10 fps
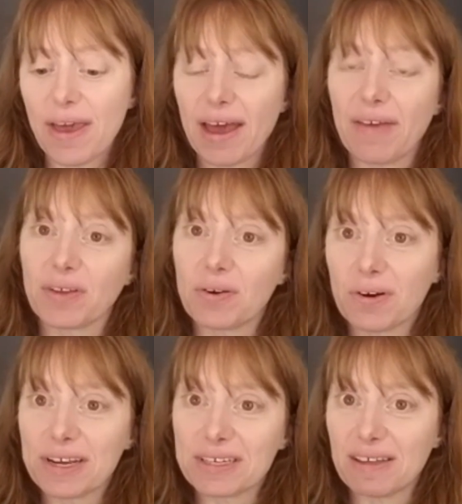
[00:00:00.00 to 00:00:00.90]
And the
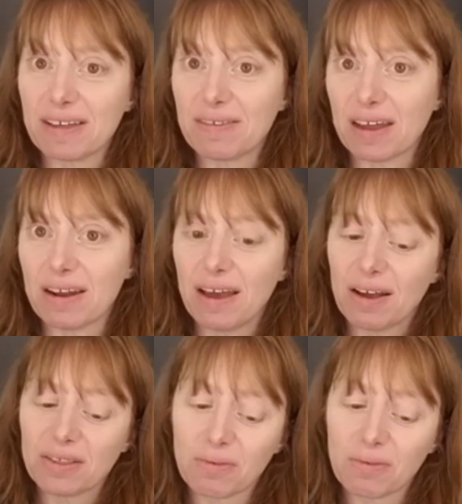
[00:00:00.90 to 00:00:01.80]
court has said that
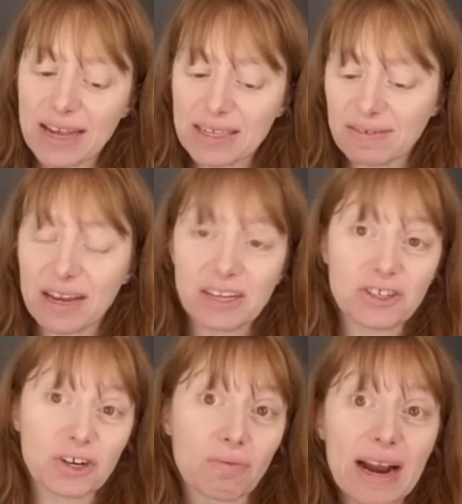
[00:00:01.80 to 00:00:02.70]
the rights of
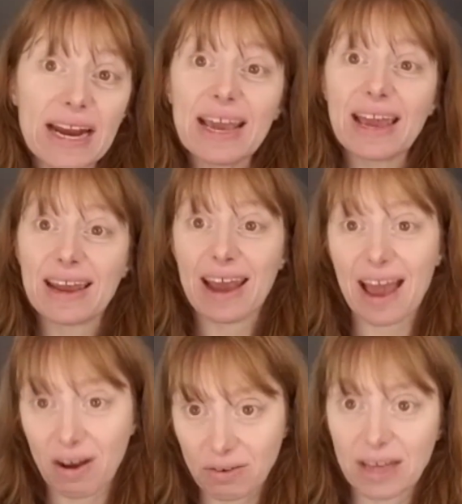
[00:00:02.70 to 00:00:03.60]
nature radiate
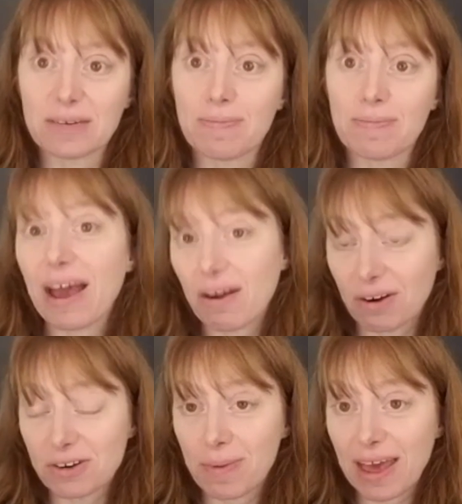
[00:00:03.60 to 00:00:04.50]
out and
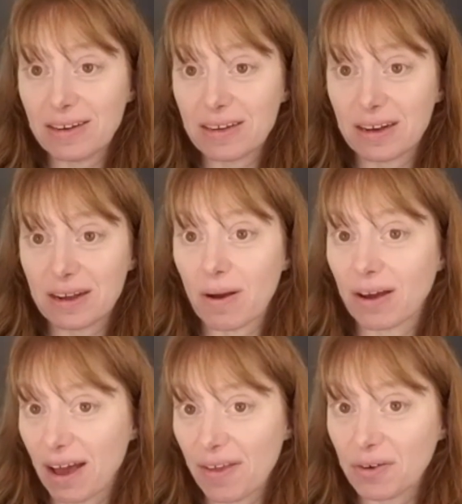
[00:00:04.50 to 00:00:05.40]
are dependent
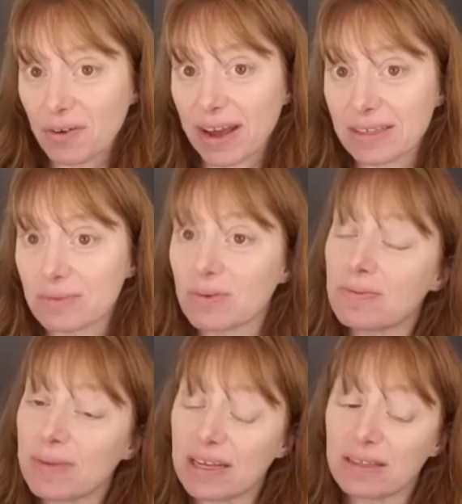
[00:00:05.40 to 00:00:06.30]
upon other rights,
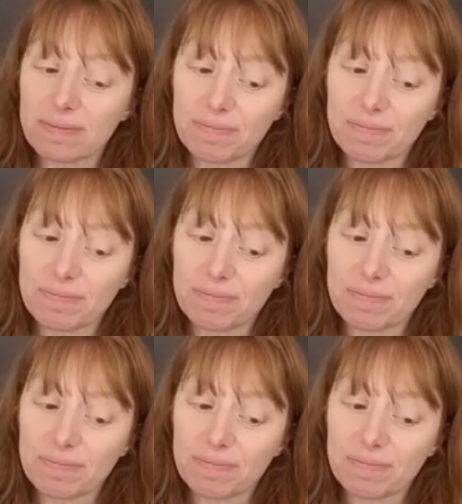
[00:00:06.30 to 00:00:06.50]
which means